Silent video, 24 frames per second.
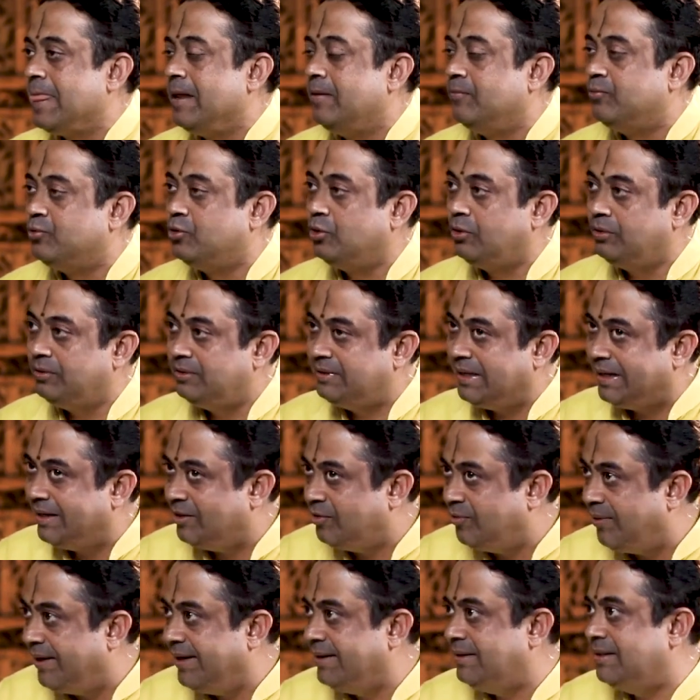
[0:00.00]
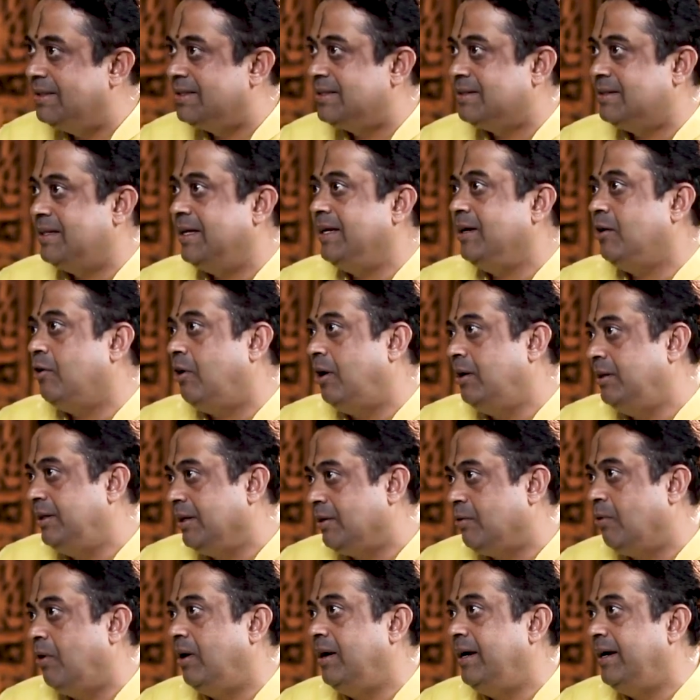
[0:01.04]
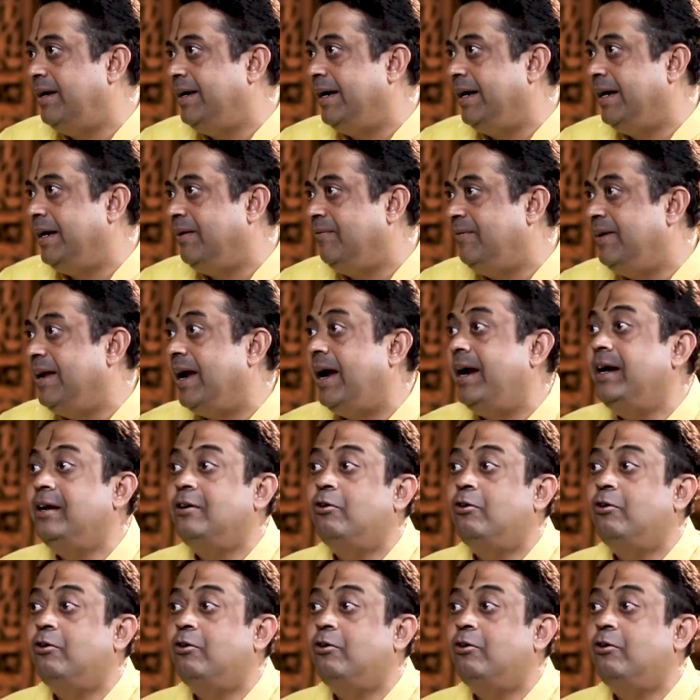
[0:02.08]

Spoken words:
So that is why this thing called the qualitatively and